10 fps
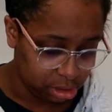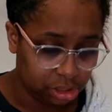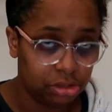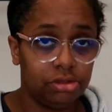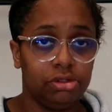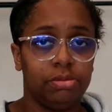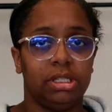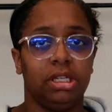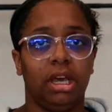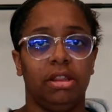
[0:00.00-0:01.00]
two dupes
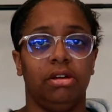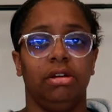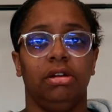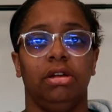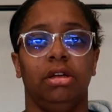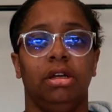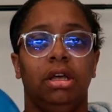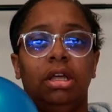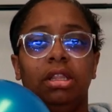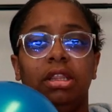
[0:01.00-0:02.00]
together,
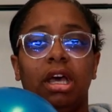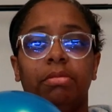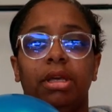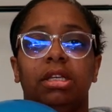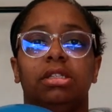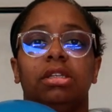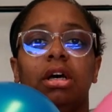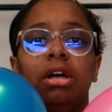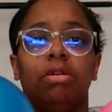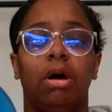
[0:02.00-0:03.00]
that makes
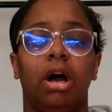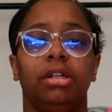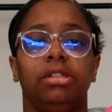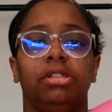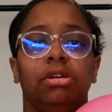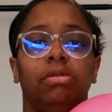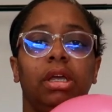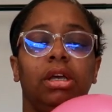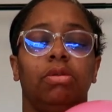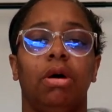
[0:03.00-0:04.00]
a quad. So
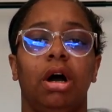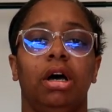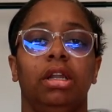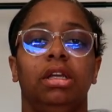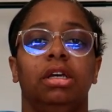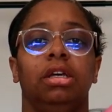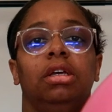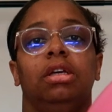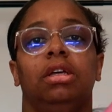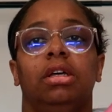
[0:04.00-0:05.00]
a quad,
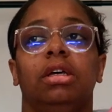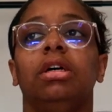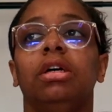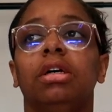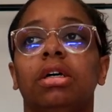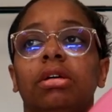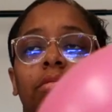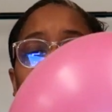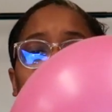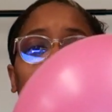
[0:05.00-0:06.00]

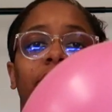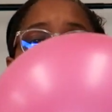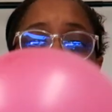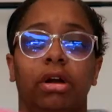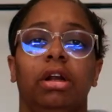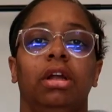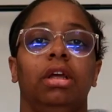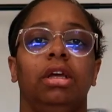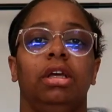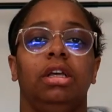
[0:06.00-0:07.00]
meaning four,
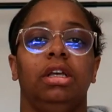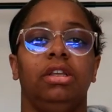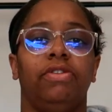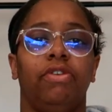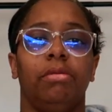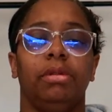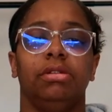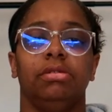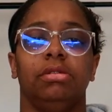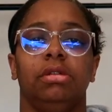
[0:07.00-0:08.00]
is four
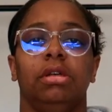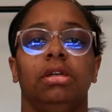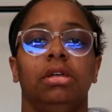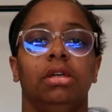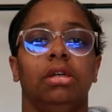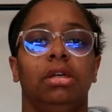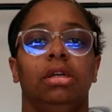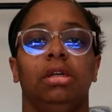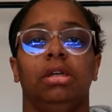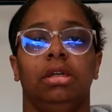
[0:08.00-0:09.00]
balloons.
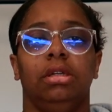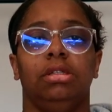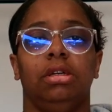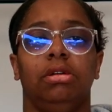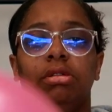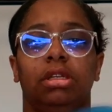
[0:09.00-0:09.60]
So